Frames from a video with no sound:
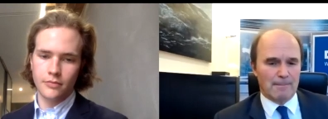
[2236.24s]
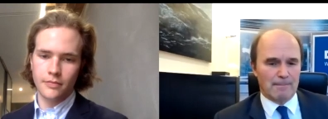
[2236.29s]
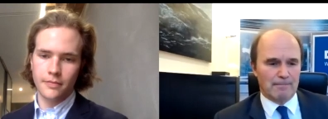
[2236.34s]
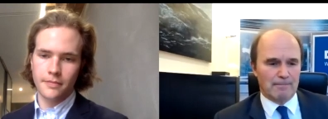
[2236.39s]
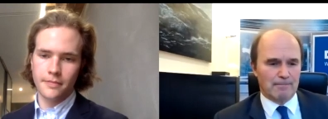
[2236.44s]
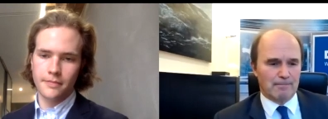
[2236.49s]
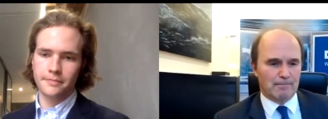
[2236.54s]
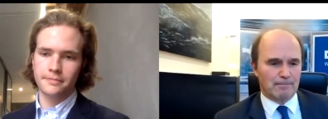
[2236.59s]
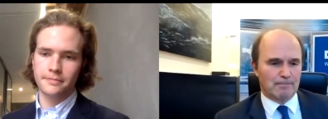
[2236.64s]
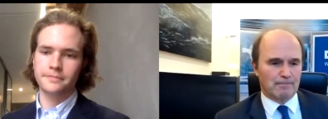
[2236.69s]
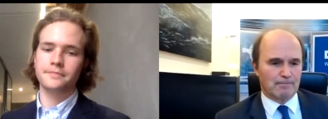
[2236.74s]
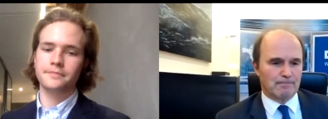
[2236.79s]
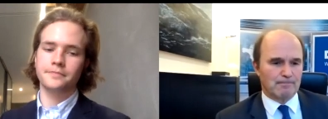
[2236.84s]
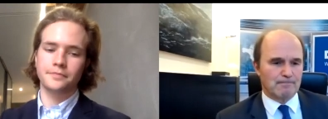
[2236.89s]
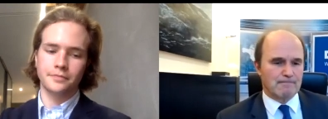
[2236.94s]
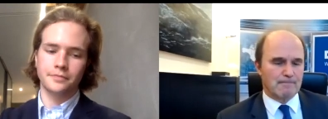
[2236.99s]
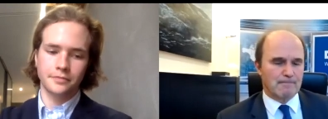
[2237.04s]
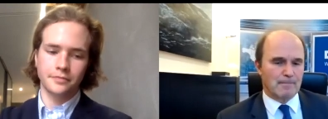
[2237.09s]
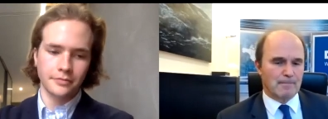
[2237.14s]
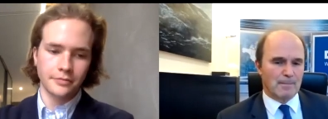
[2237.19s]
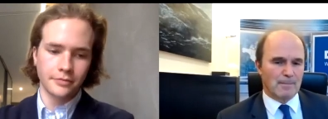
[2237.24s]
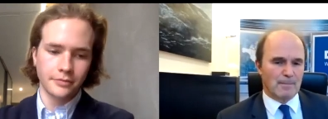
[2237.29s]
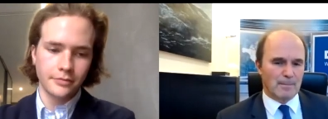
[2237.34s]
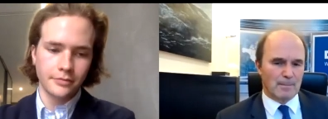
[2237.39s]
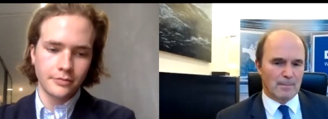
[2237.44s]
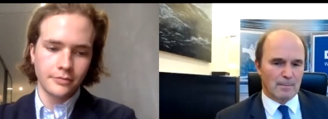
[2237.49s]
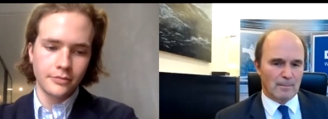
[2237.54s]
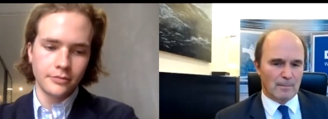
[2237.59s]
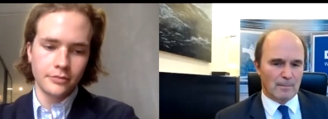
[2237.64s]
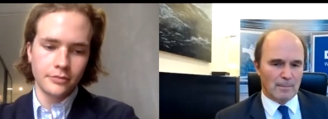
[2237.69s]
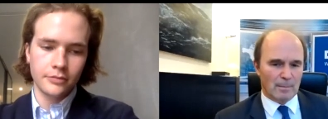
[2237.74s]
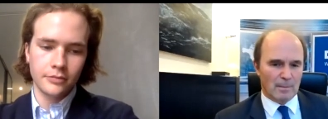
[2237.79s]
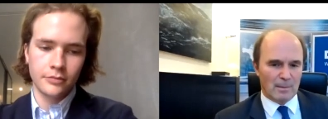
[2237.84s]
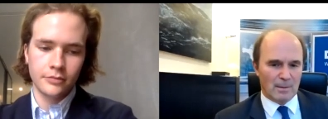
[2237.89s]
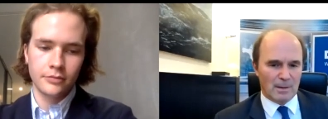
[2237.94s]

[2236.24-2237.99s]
Nothing is said.